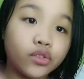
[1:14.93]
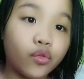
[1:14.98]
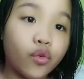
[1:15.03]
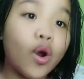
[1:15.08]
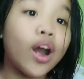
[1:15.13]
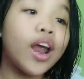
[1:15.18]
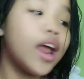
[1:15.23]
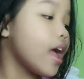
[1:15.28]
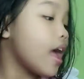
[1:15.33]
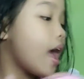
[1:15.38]
for
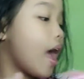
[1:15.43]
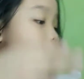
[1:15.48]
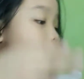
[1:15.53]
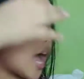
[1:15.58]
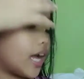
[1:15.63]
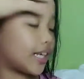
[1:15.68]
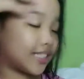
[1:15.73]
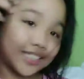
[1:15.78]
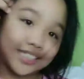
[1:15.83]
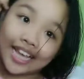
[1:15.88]

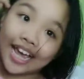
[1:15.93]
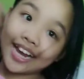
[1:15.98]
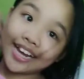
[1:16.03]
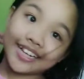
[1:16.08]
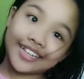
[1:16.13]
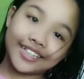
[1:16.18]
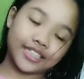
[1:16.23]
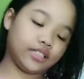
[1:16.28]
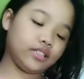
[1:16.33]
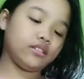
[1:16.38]
a
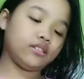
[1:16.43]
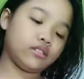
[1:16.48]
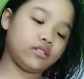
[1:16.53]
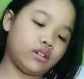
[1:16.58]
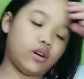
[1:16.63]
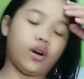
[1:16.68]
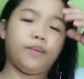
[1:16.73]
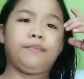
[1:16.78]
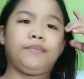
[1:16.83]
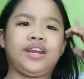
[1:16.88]
sec.
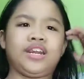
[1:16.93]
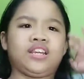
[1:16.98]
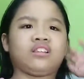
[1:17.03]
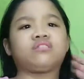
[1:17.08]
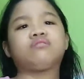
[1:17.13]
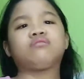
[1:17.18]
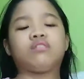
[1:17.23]
For a minute.